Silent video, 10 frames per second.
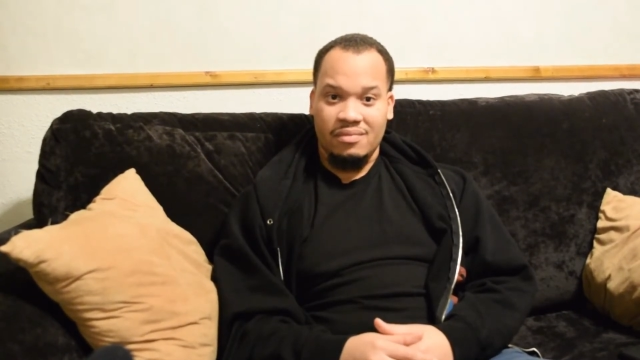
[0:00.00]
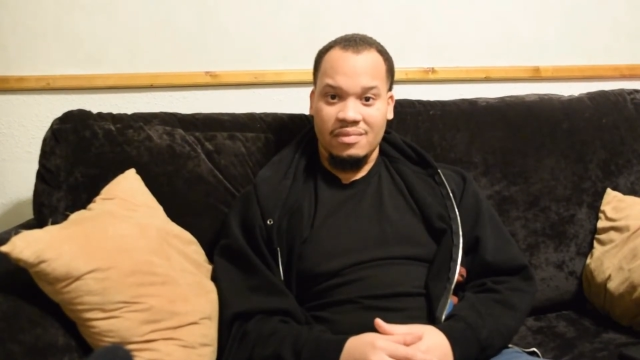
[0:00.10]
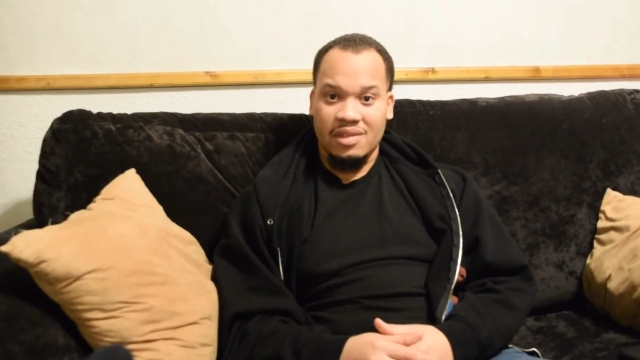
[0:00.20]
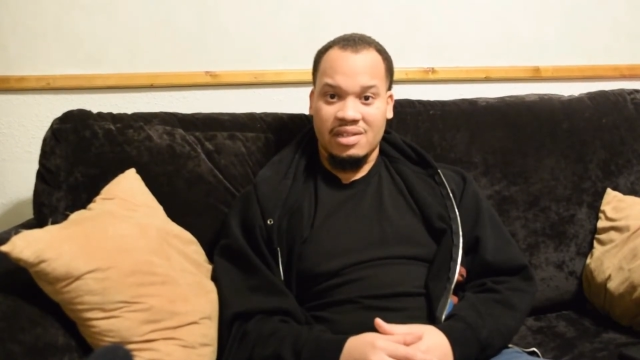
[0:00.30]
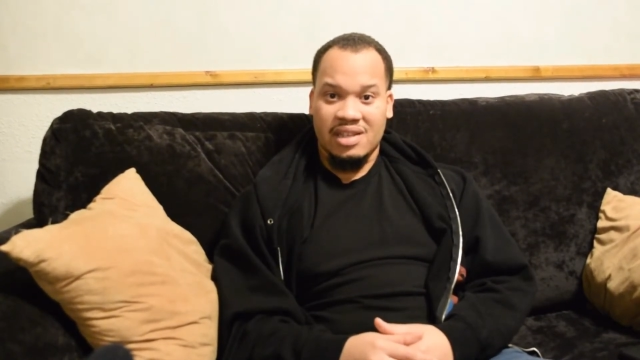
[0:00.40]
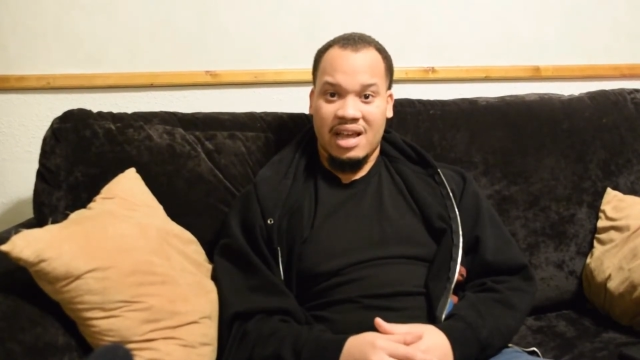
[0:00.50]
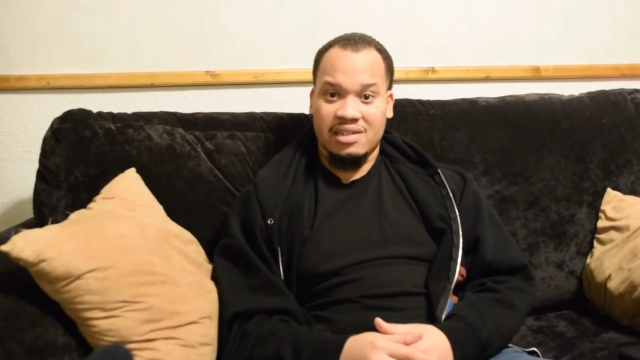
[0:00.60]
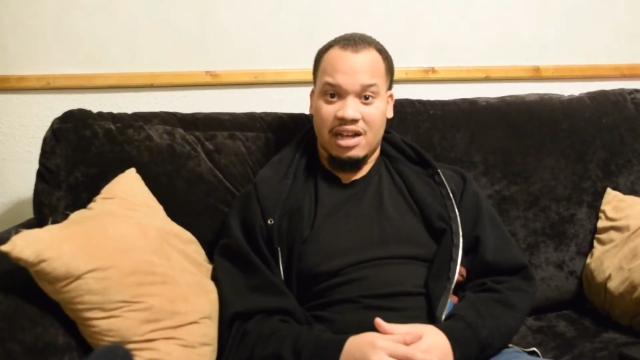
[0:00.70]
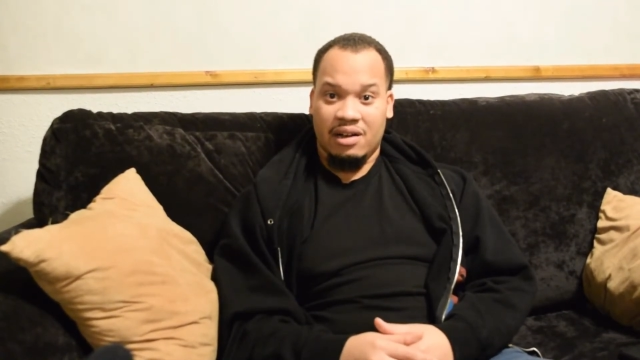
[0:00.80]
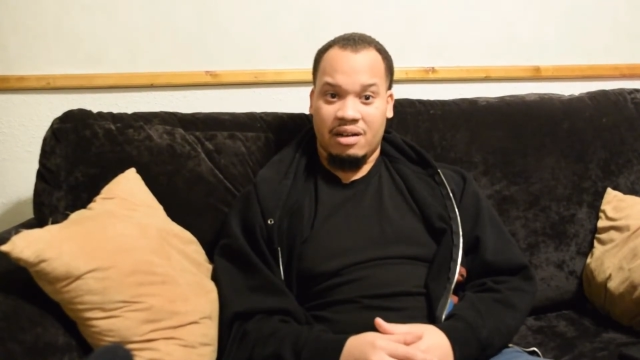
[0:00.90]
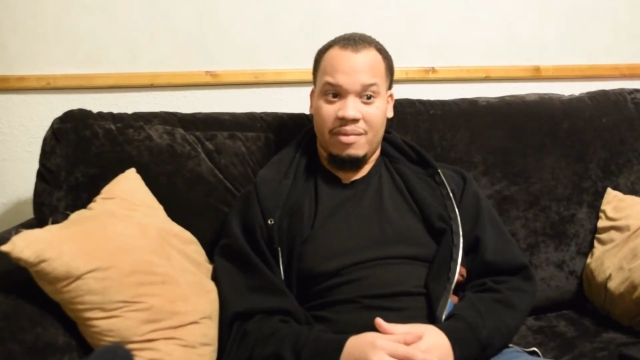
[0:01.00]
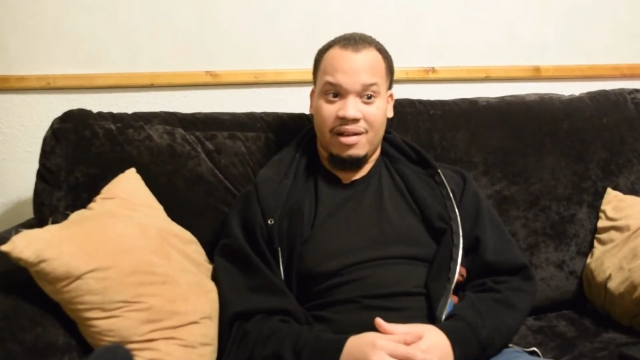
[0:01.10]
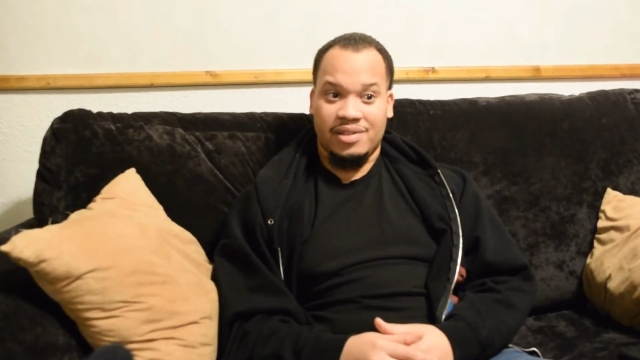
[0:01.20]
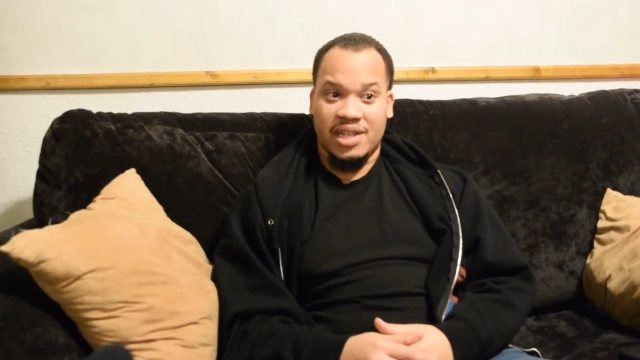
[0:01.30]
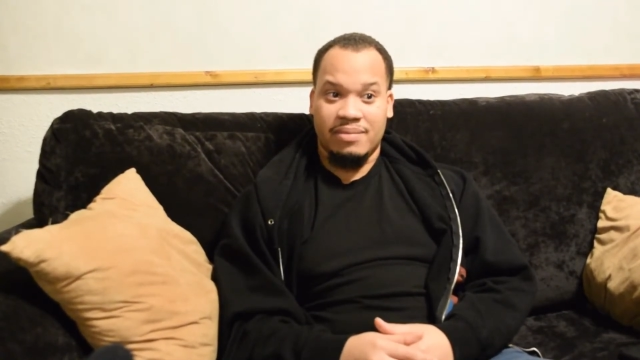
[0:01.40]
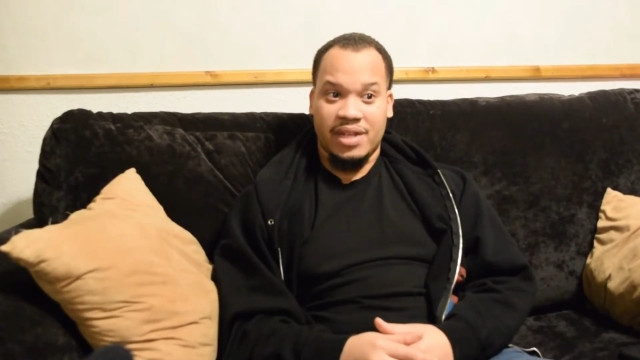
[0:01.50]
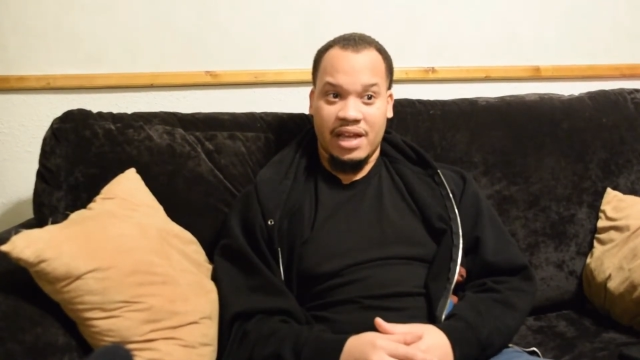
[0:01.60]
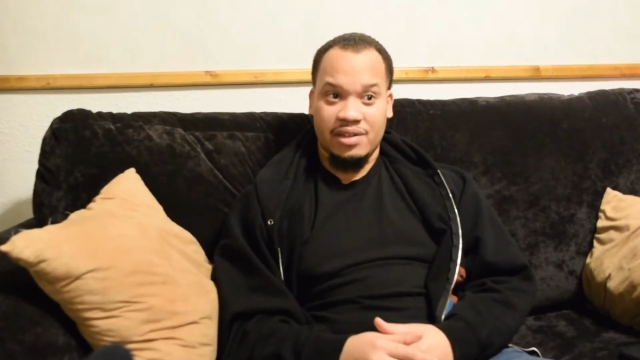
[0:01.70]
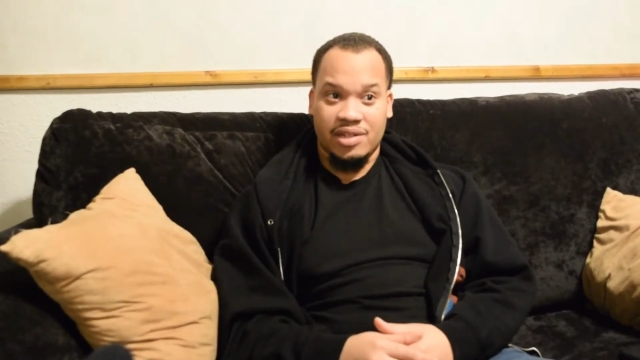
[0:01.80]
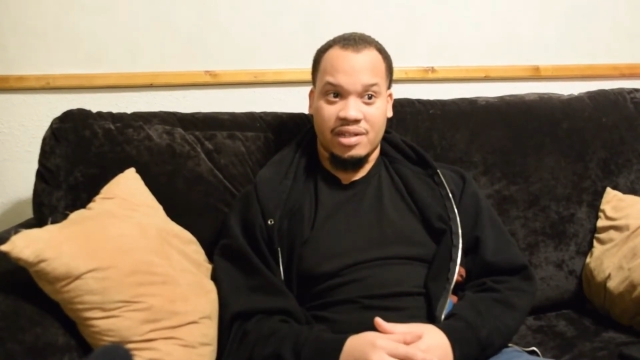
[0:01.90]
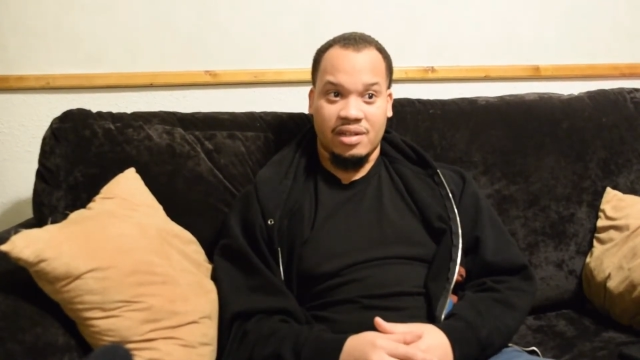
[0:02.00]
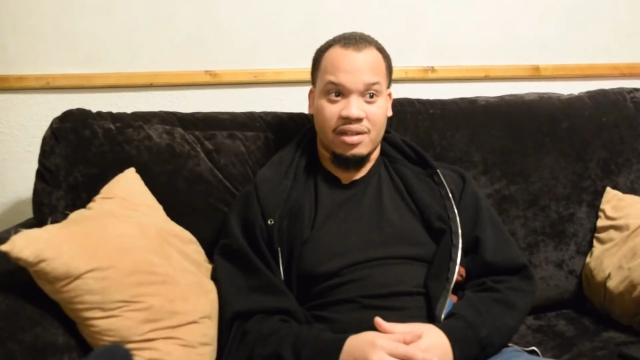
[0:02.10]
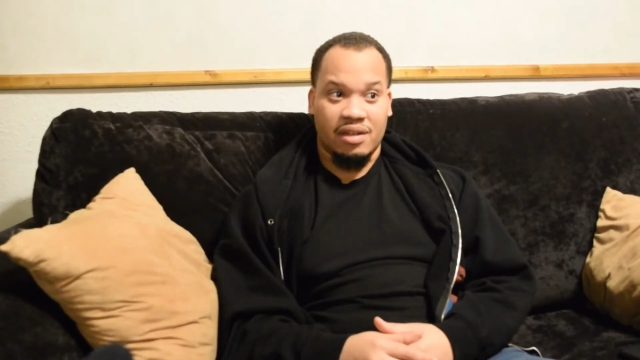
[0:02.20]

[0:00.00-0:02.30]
just kind of talking about temptation